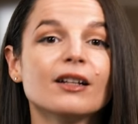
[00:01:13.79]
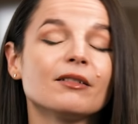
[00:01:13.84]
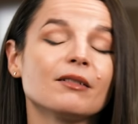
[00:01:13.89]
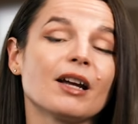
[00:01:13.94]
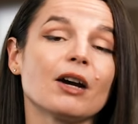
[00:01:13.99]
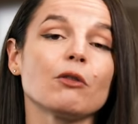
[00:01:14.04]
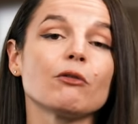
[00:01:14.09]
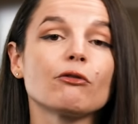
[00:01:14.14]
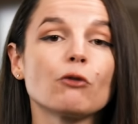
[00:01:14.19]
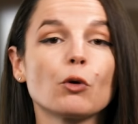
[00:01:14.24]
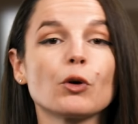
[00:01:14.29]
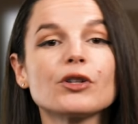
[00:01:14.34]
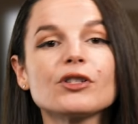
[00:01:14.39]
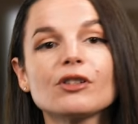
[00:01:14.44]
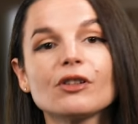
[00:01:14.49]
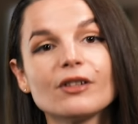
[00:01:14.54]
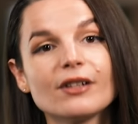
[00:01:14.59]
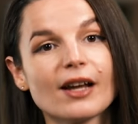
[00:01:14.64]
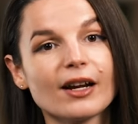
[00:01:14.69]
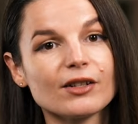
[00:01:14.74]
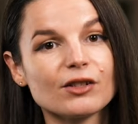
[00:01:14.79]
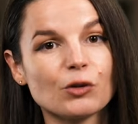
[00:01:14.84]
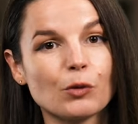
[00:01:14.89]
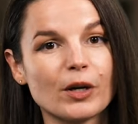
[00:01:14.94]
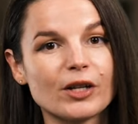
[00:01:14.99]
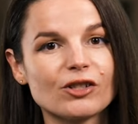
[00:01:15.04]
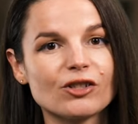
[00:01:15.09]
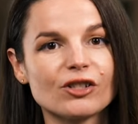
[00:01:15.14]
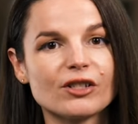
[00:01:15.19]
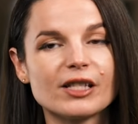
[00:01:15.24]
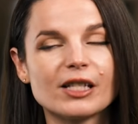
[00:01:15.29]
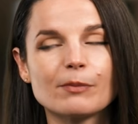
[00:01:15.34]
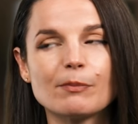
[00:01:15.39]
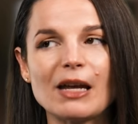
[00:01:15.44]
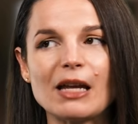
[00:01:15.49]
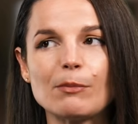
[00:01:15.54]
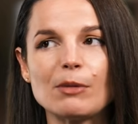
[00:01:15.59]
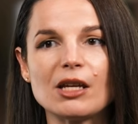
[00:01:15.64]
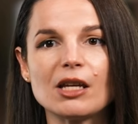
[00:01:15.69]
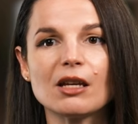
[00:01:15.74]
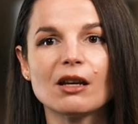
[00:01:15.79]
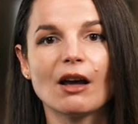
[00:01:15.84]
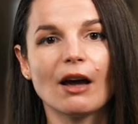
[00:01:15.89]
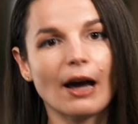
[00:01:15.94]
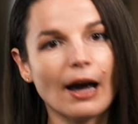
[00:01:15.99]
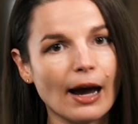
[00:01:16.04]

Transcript: Now, of course, your next questions may be